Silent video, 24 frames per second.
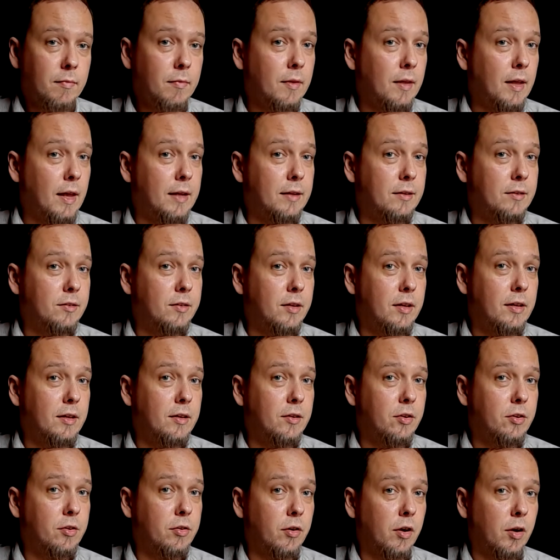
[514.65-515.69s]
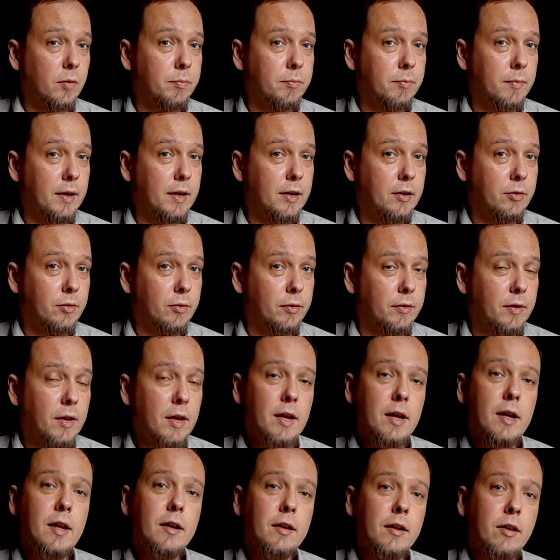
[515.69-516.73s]
and D sharp major.
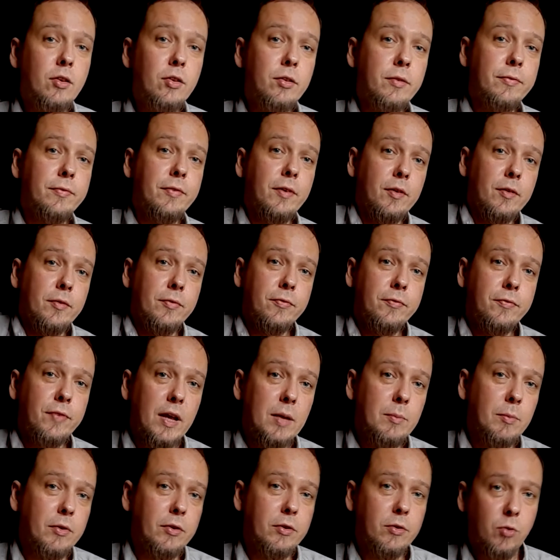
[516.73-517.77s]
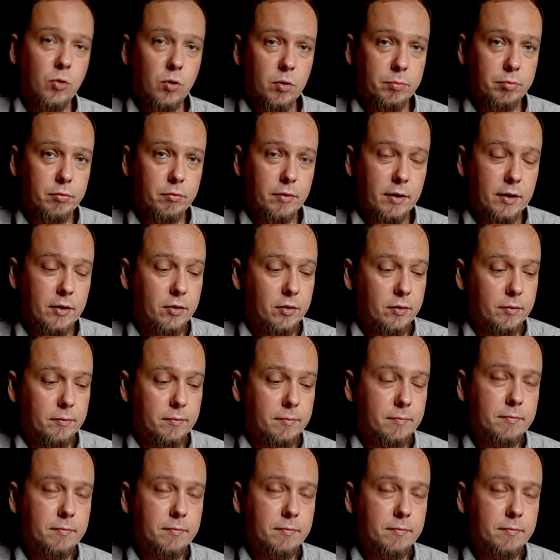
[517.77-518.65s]
This is a very famous chord progression,